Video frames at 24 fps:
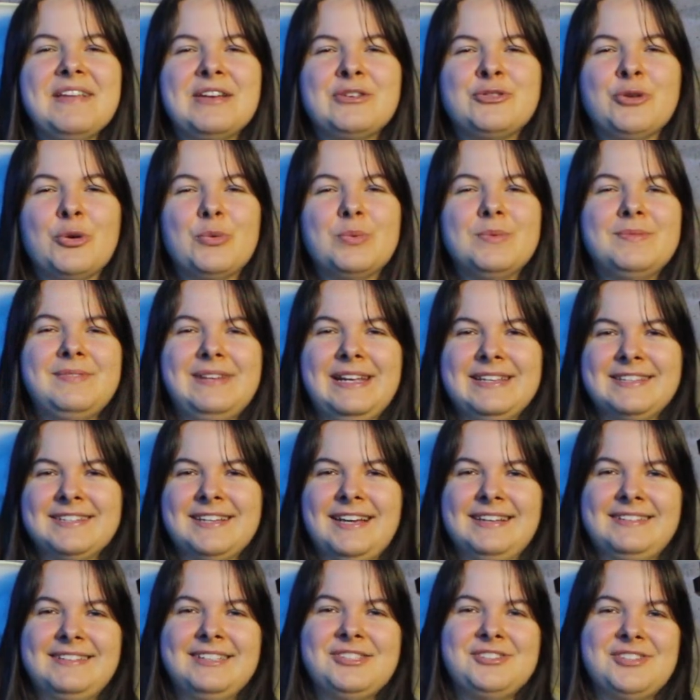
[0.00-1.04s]
So let's
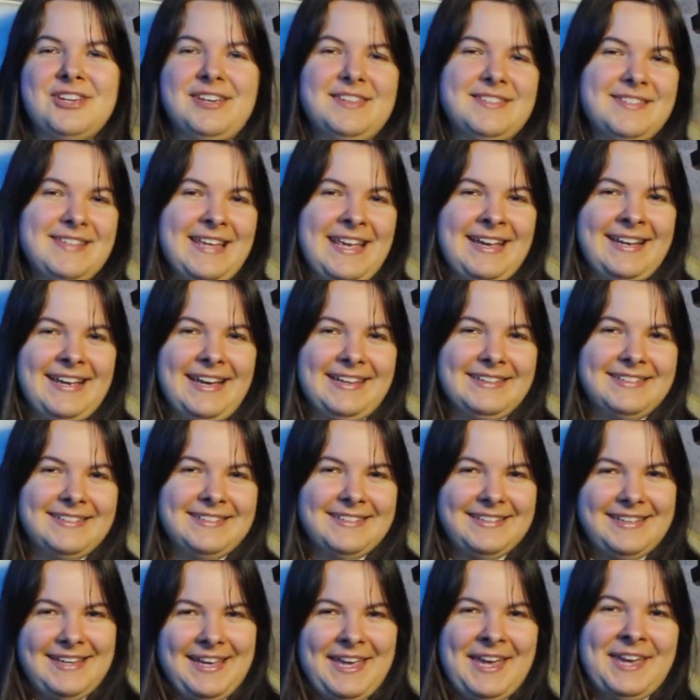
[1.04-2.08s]
cut the chase and
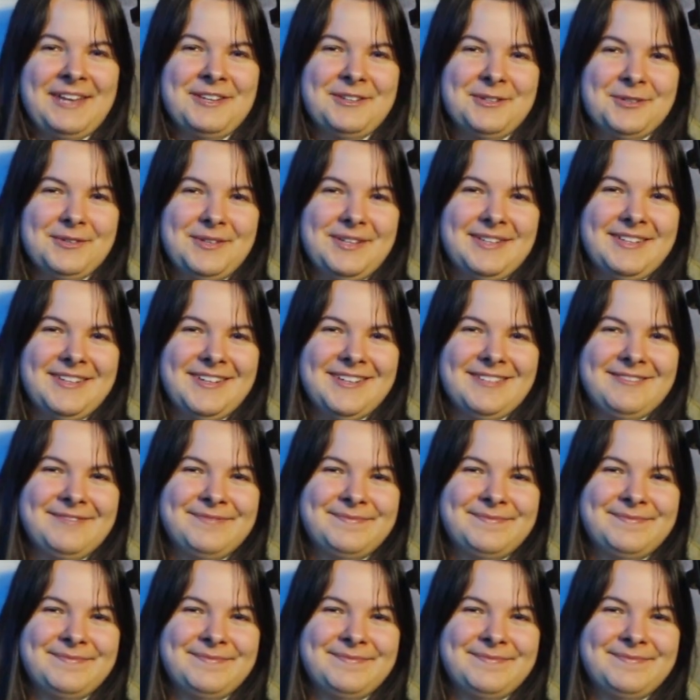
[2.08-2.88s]
get into it.